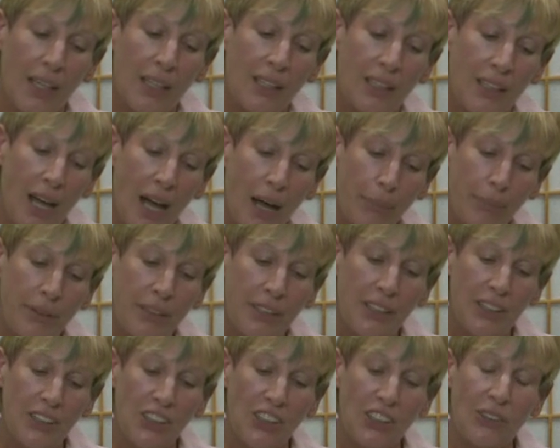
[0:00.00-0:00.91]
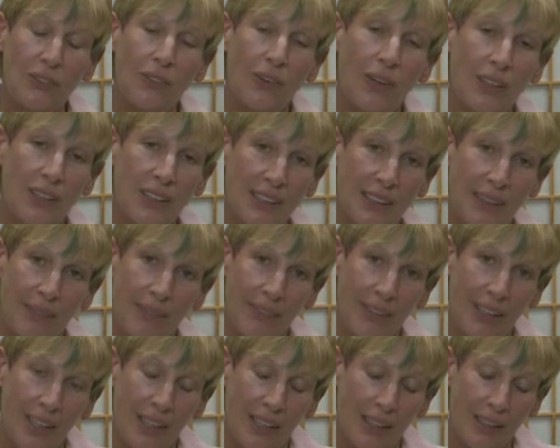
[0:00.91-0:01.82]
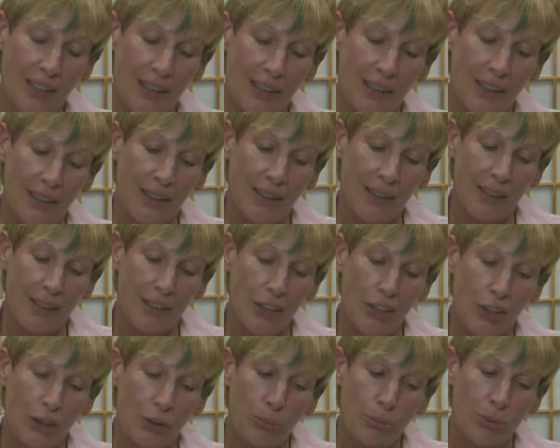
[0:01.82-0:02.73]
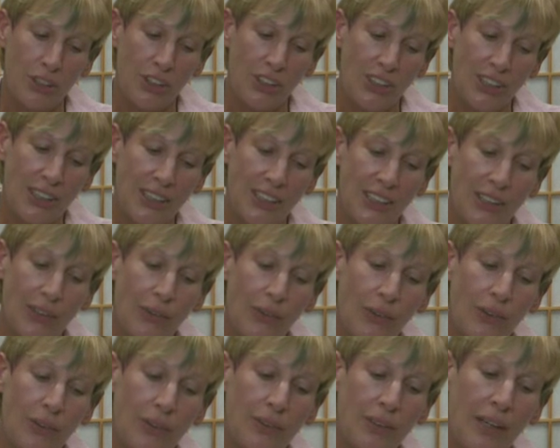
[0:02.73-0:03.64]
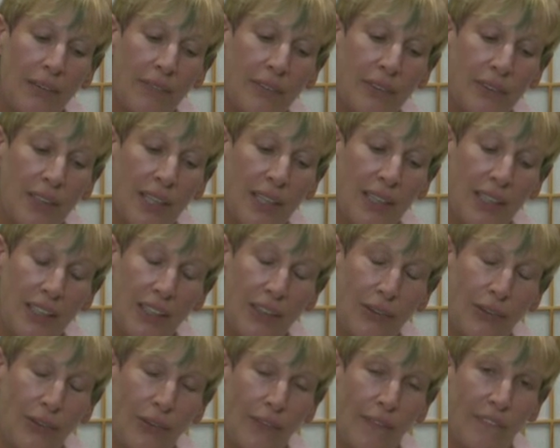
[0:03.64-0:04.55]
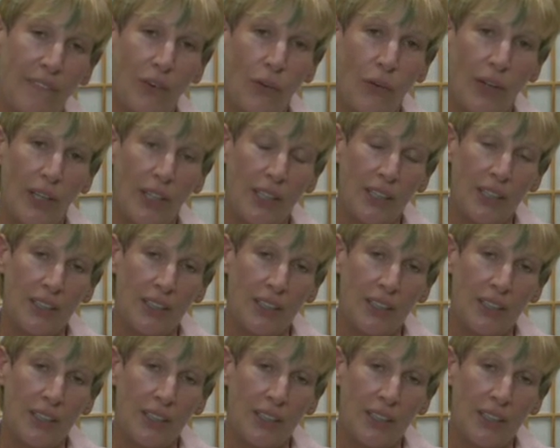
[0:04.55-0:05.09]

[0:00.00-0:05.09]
Not because she wants something, but just so her lover can hear her voice.